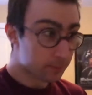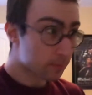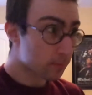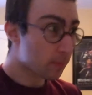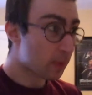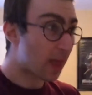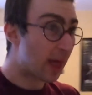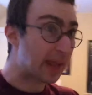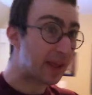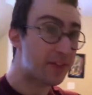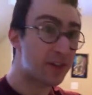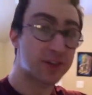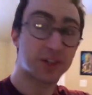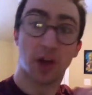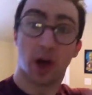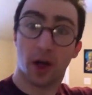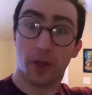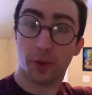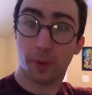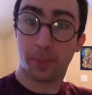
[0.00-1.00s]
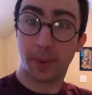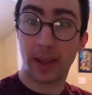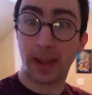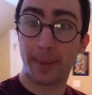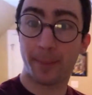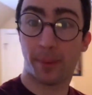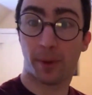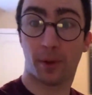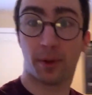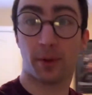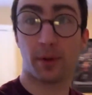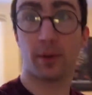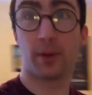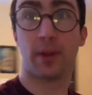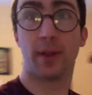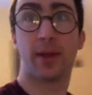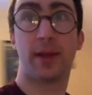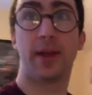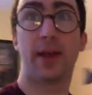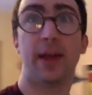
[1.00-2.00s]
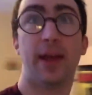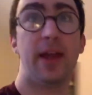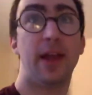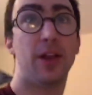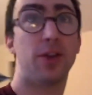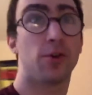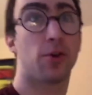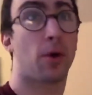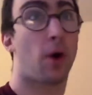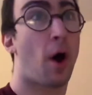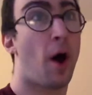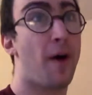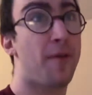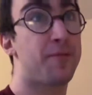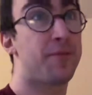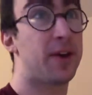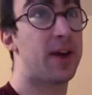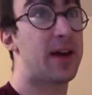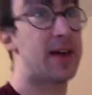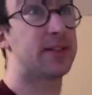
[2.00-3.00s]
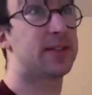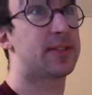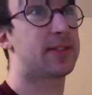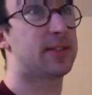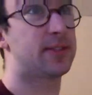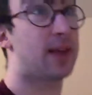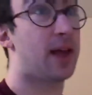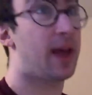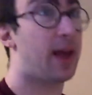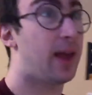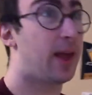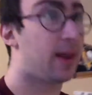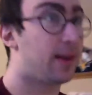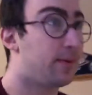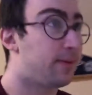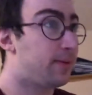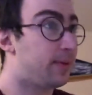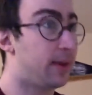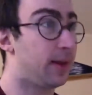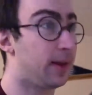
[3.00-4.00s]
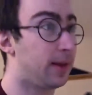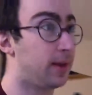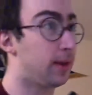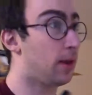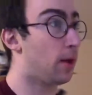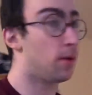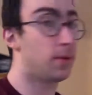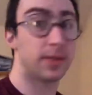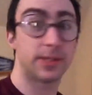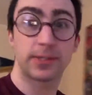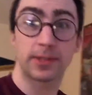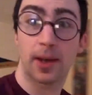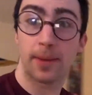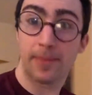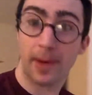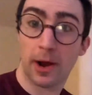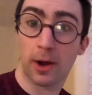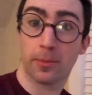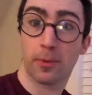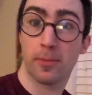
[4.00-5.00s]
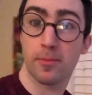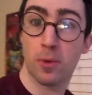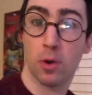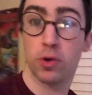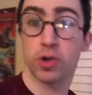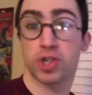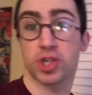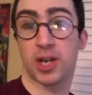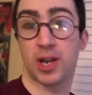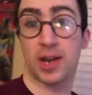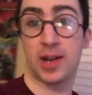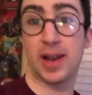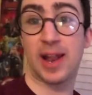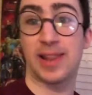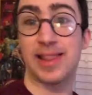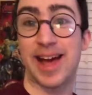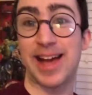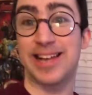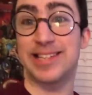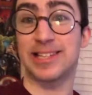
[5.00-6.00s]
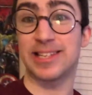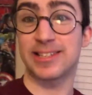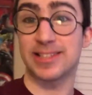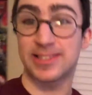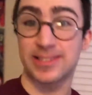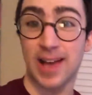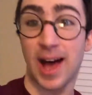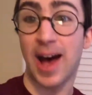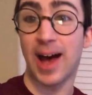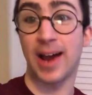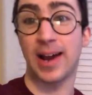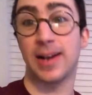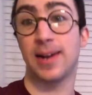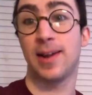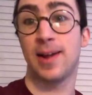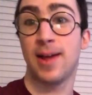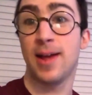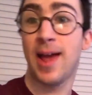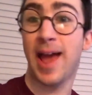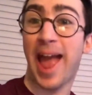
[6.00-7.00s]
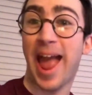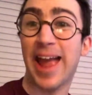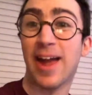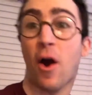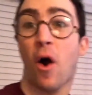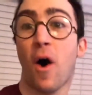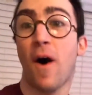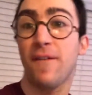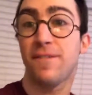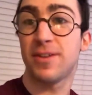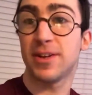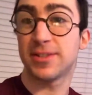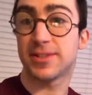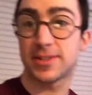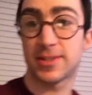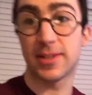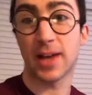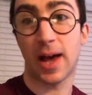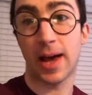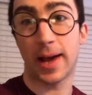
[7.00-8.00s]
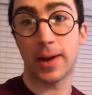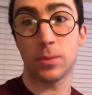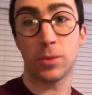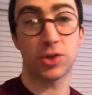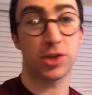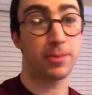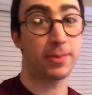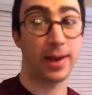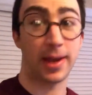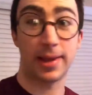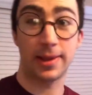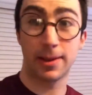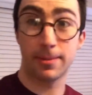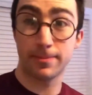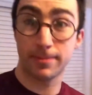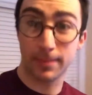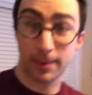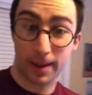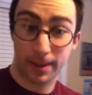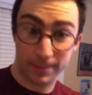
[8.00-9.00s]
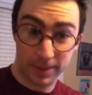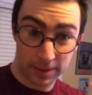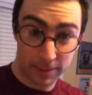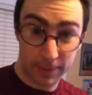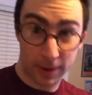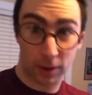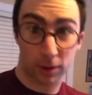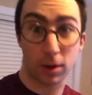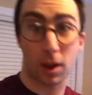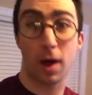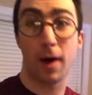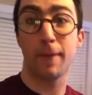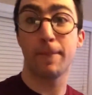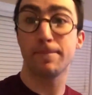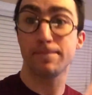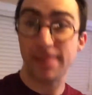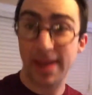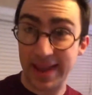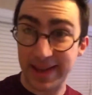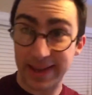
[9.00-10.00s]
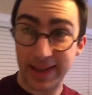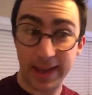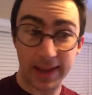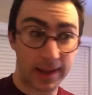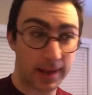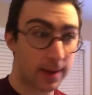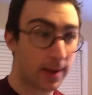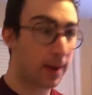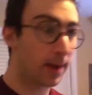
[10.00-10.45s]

Like if there's other people in your office and, you know, it's a better promotion and that is a sign, a office sign, which I'm getting, the, I'm in the middle of making.